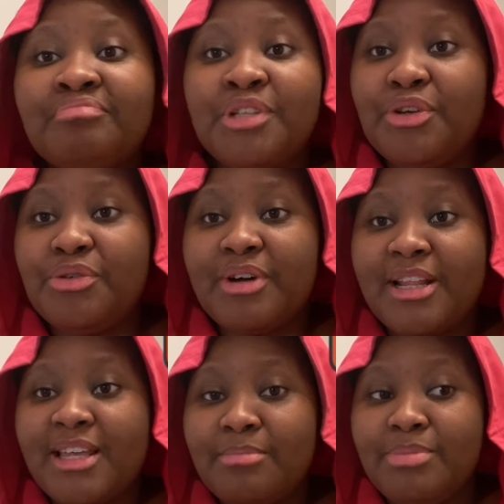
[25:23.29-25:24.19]
you'd
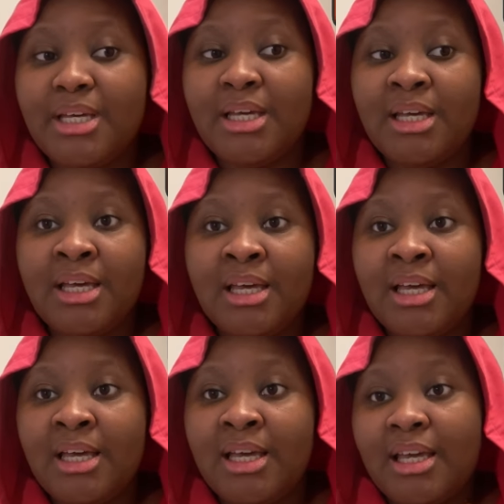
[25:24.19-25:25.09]
rather be
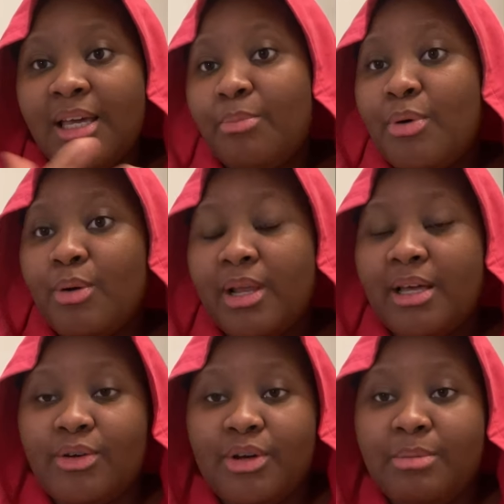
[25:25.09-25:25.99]
in
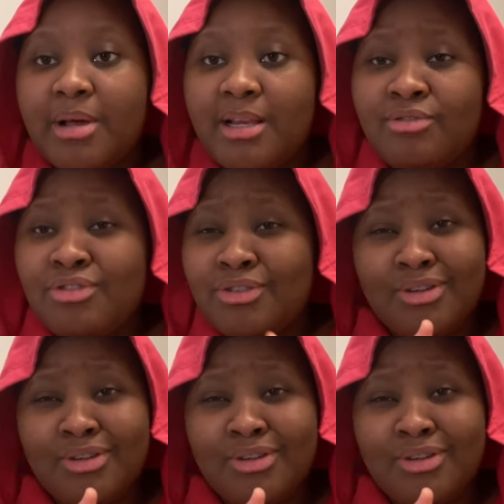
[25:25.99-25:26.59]
Poland or in Belarus?